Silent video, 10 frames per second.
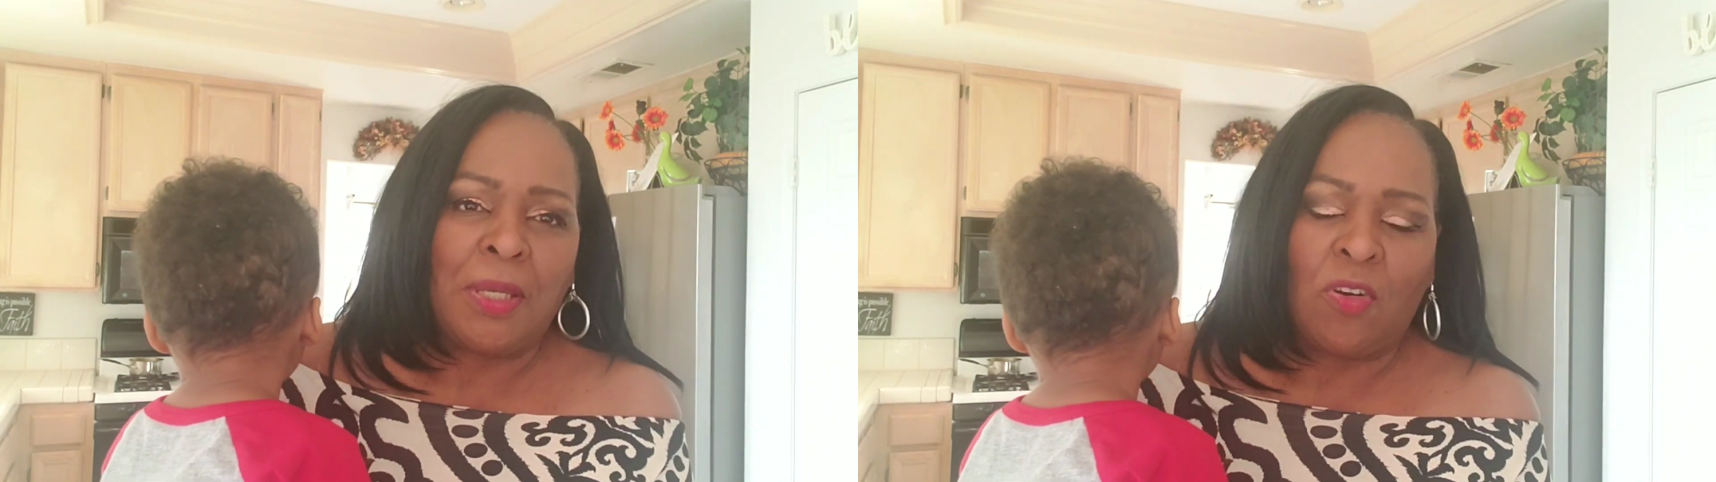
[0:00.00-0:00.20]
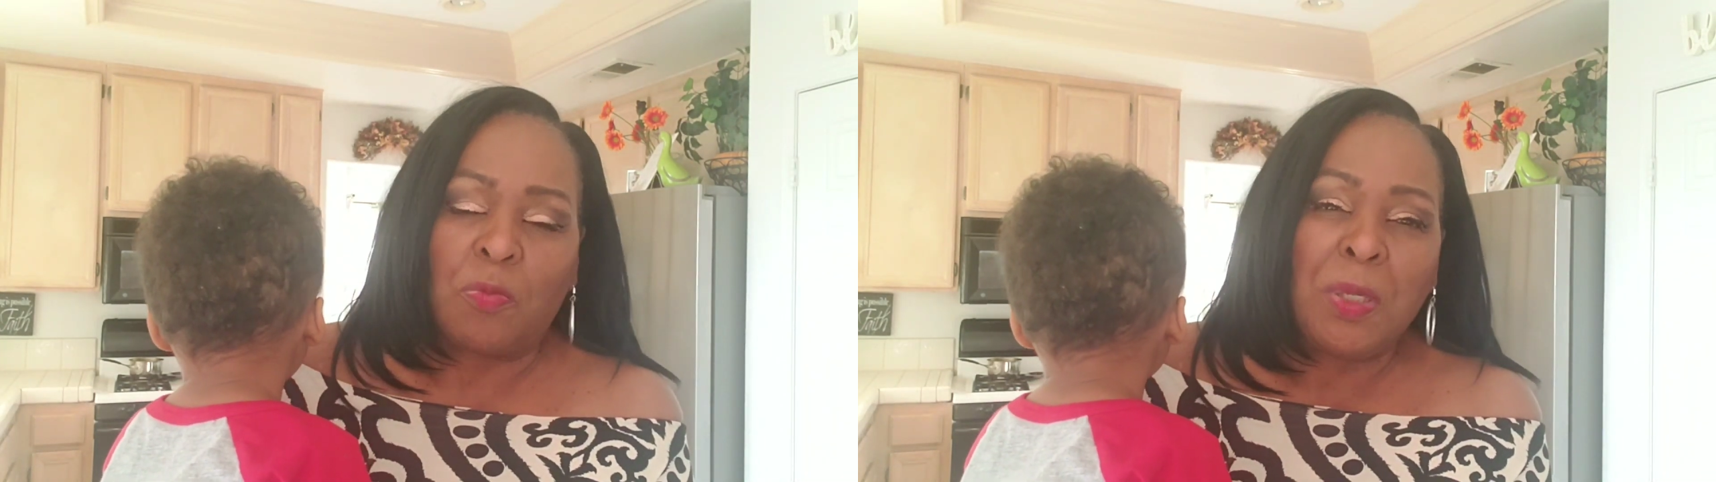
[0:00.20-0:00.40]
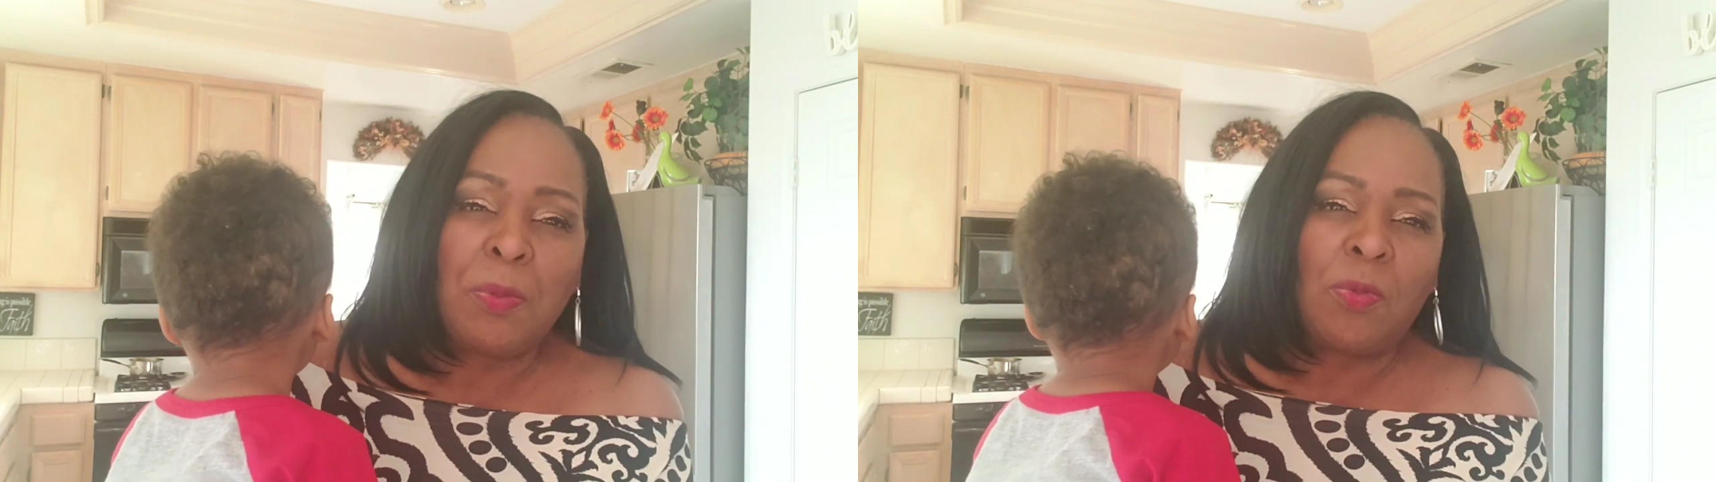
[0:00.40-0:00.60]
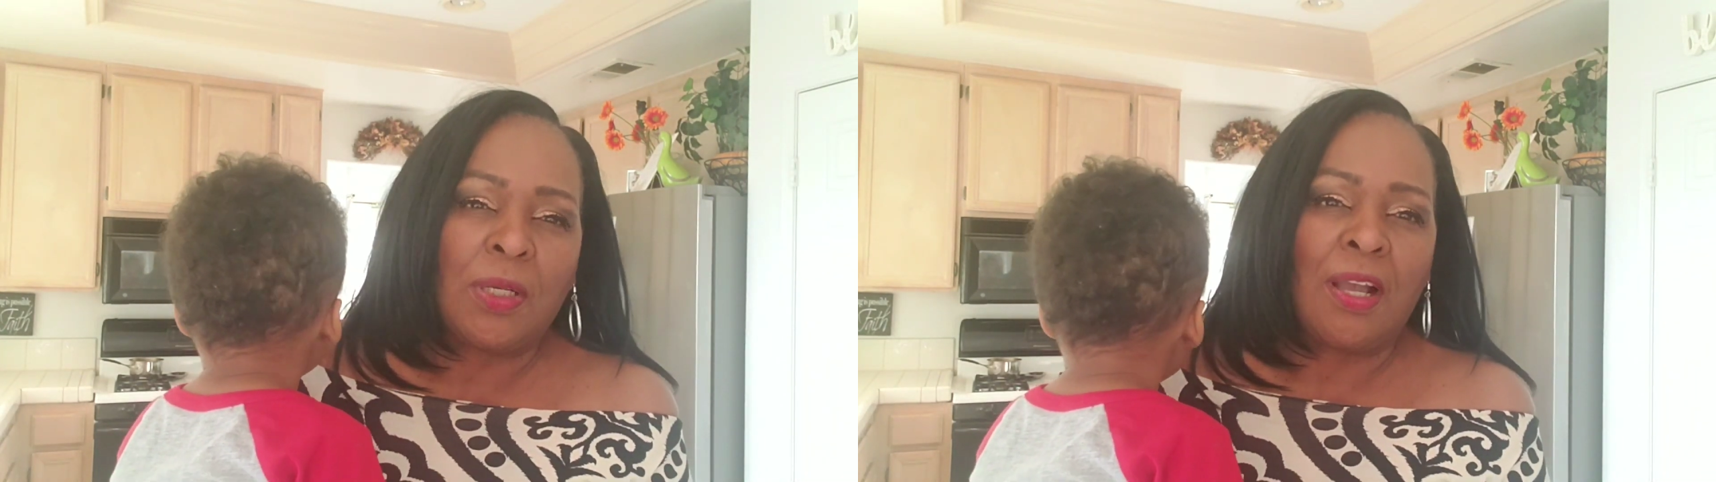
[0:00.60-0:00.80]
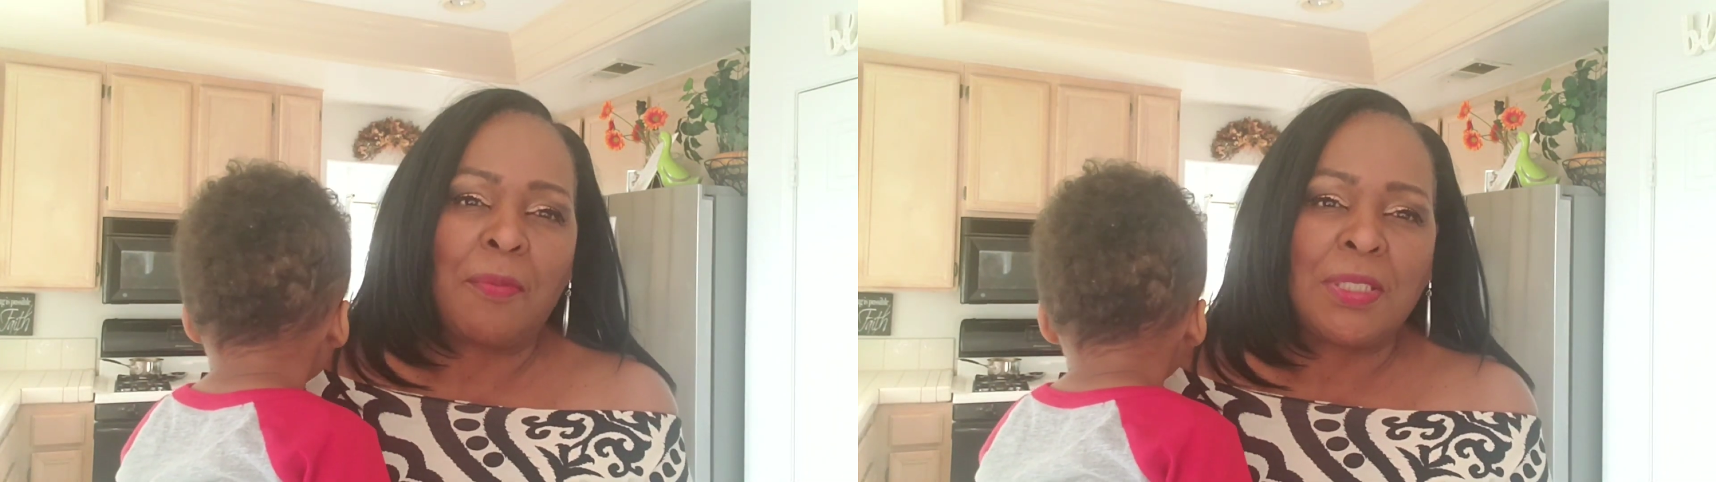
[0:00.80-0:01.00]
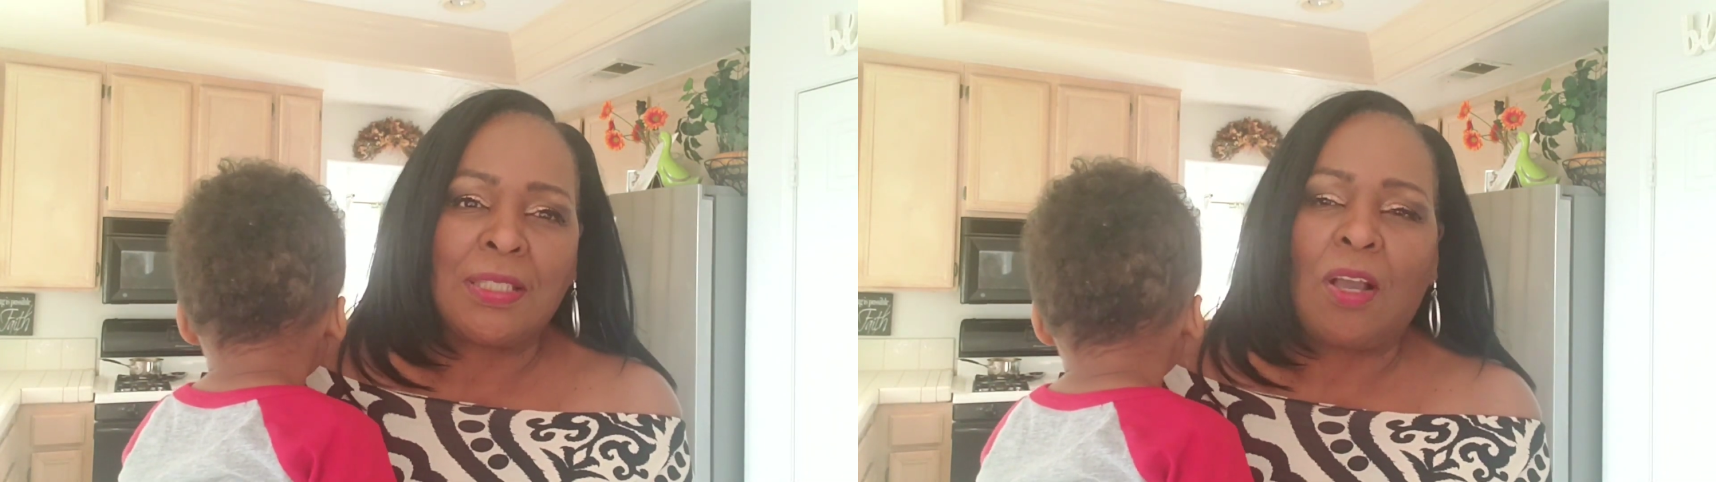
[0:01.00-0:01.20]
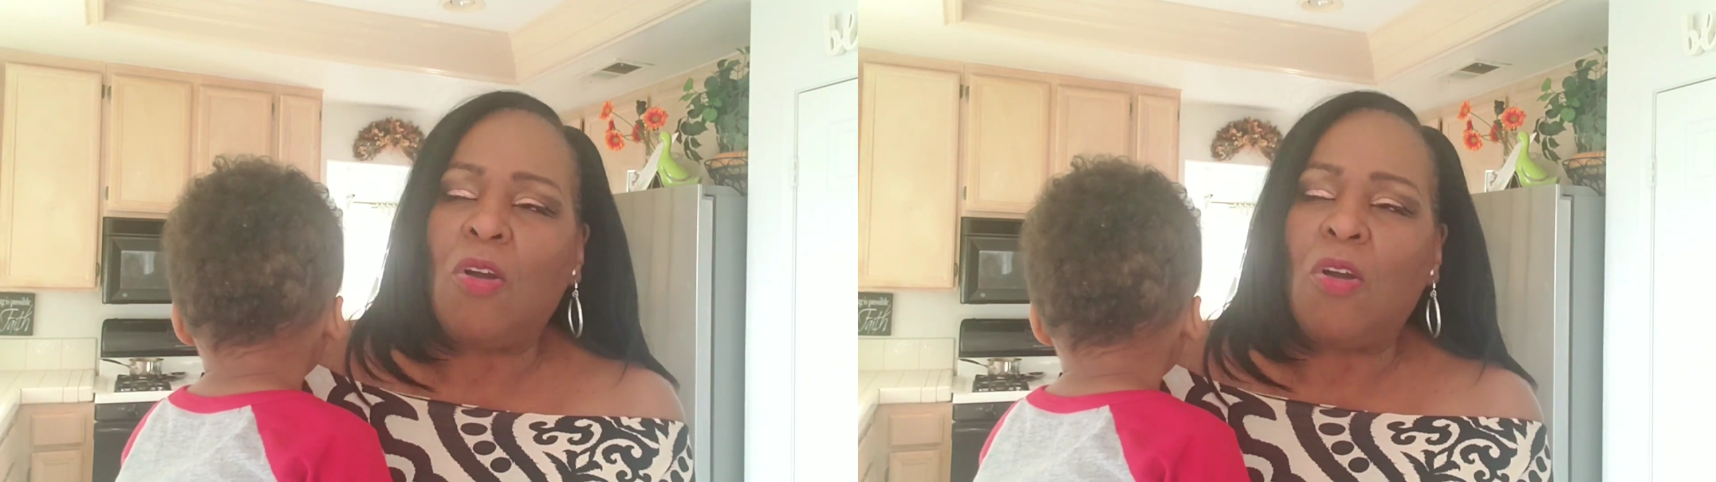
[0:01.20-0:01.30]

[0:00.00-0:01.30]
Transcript: me or people would come and say,